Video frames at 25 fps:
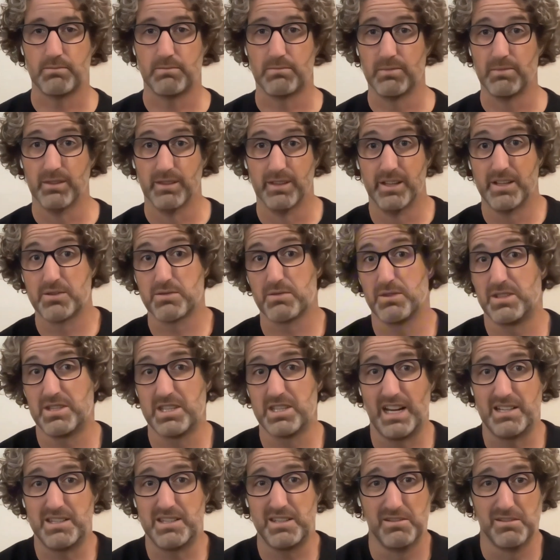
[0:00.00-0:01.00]
literally
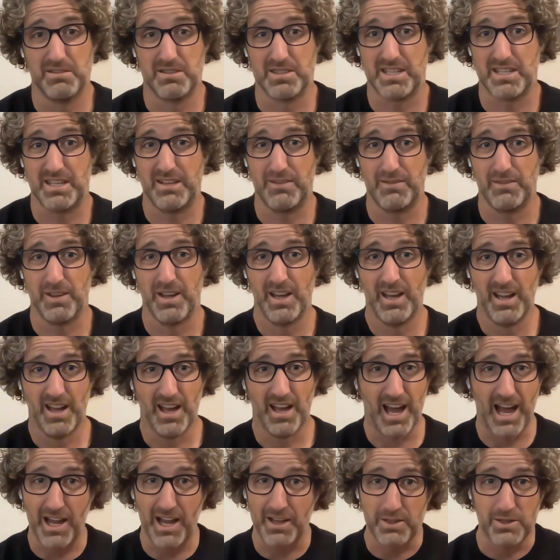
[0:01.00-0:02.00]
chat to you and see if
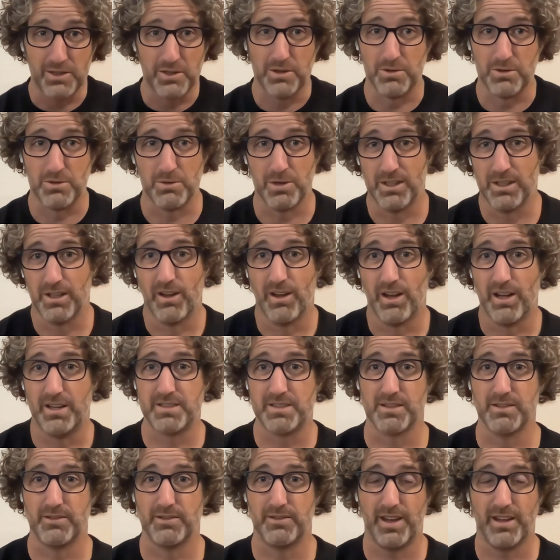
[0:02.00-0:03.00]
are you aligned
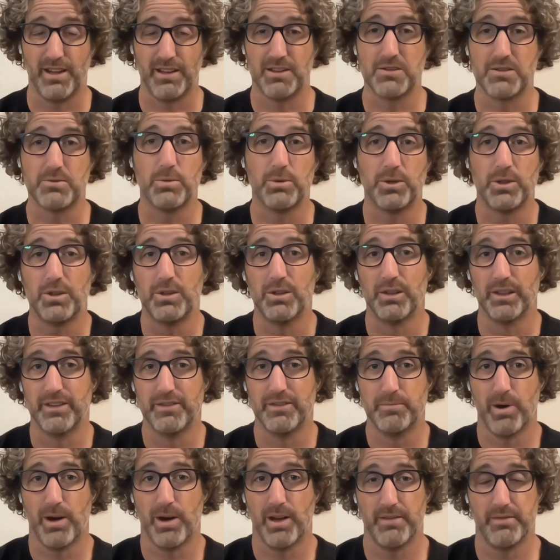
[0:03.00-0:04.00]
to the values, will you
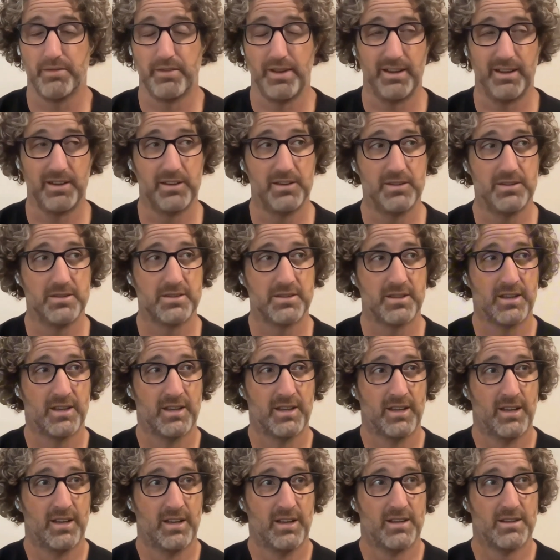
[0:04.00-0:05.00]
live by the values?
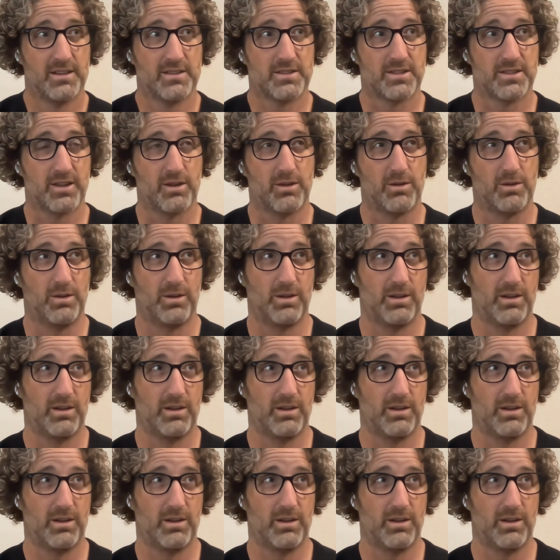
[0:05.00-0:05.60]
So,